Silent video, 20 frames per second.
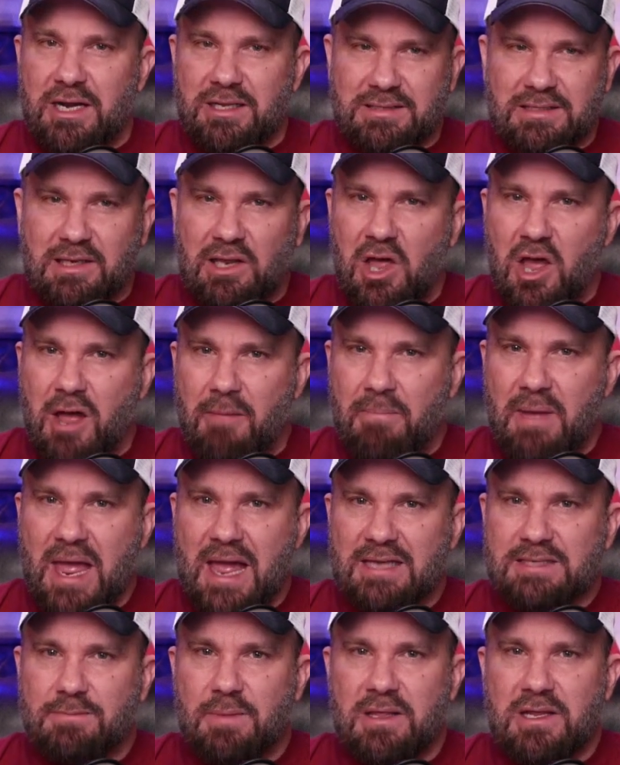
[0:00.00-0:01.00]
and it's a law
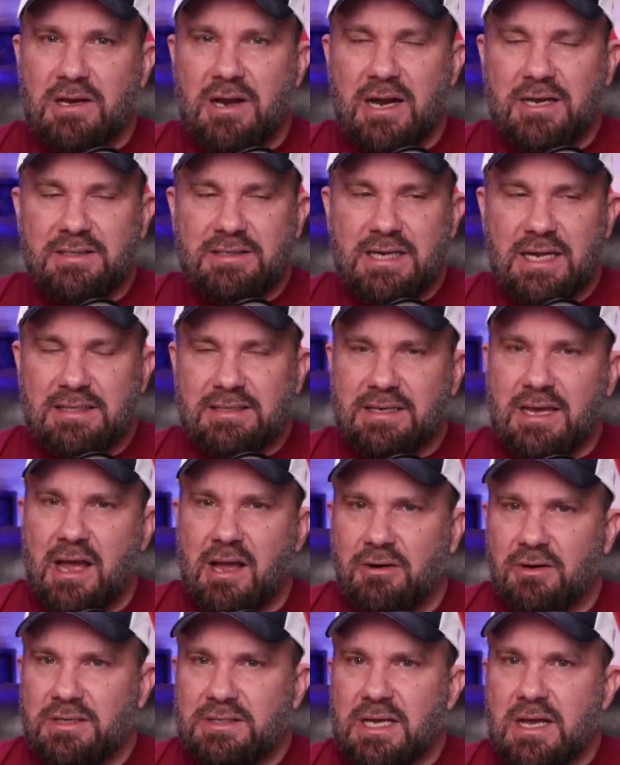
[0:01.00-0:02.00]
passed by the United States
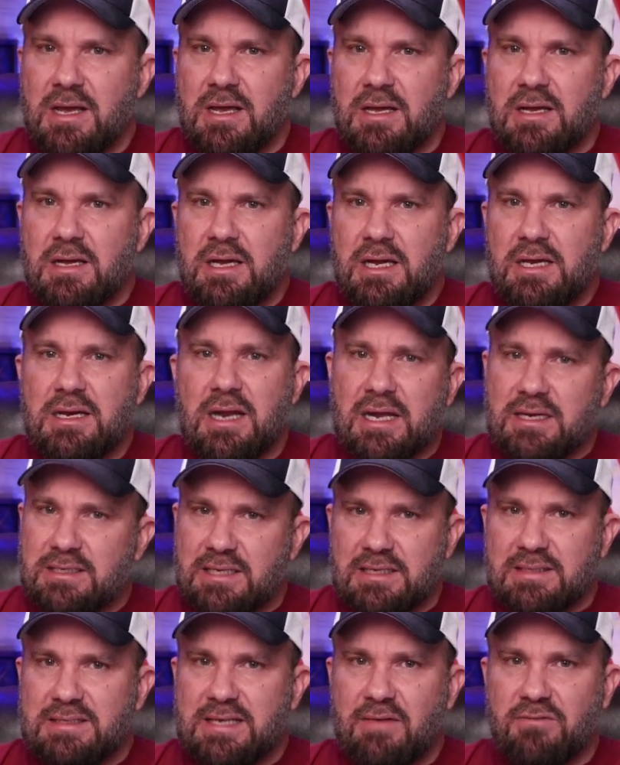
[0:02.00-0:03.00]
Congress in
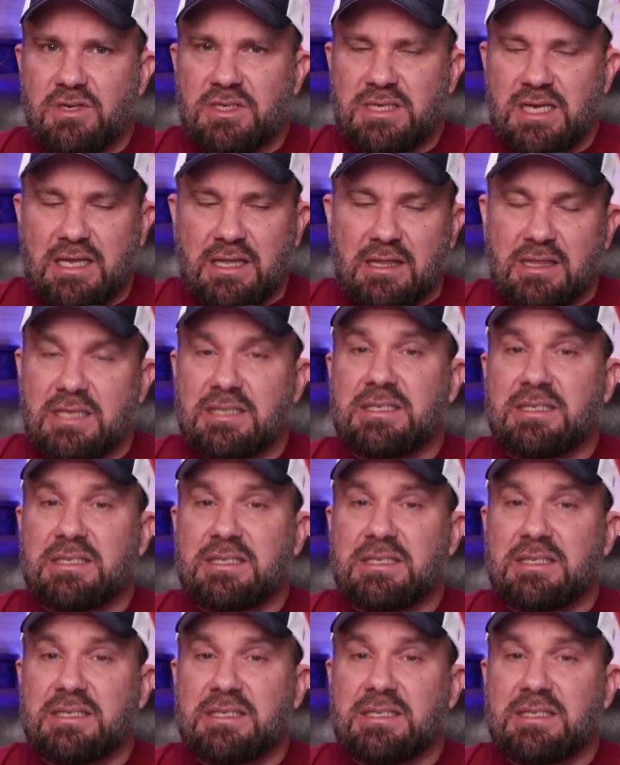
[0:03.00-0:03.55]
1917.